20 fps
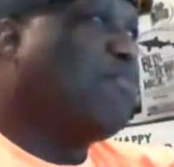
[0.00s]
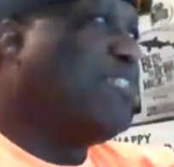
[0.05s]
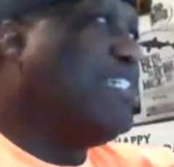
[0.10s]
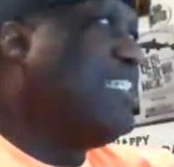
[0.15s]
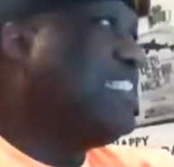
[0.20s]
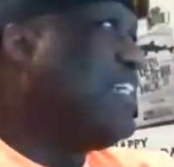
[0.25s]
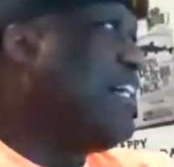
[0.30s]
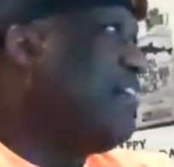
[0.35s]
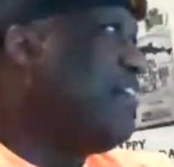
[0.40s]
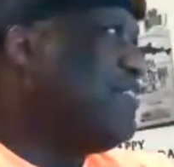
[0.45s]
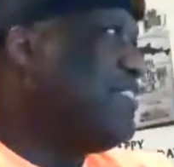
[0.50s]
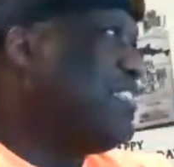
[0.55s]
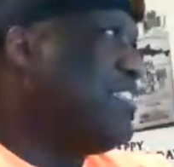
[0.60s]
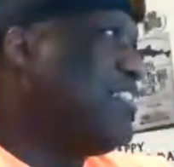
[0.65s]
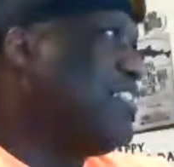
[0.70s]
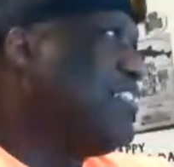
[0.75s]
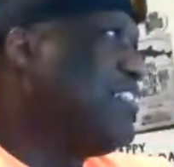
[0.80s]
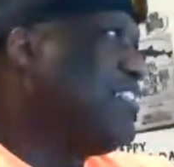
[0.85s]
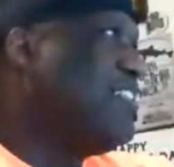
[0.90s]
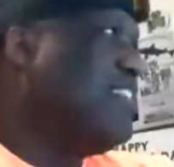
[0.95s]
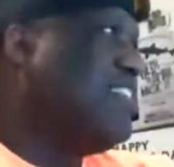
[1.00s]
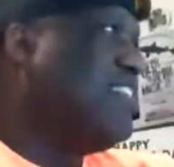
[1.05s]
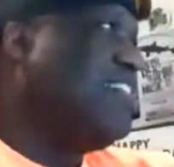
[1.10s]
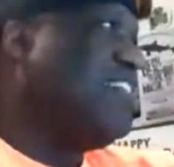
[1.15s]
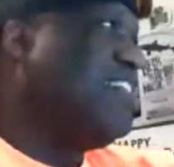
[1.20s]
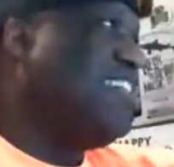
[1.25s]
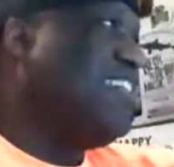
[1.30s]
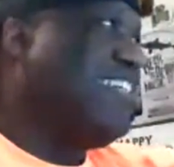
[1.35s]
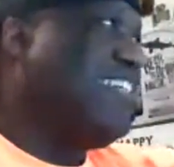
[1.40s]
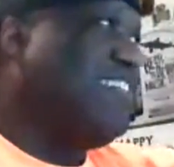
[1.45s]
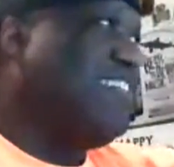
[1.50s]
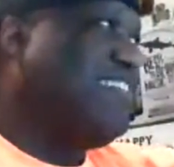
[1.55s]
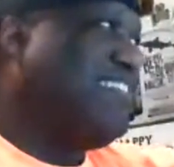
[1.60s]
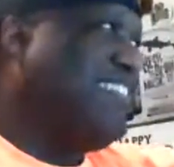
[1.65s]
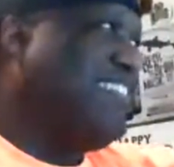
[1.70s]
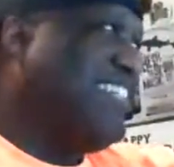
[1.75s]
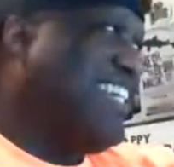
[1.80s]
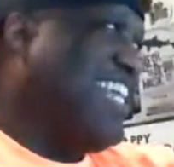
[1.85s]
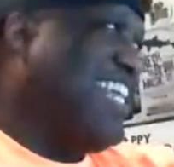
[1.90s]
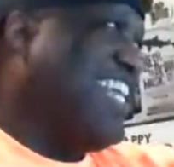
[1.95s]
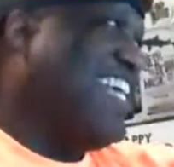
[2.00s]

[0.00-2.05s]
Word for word: officer. Yeah. And he had killed I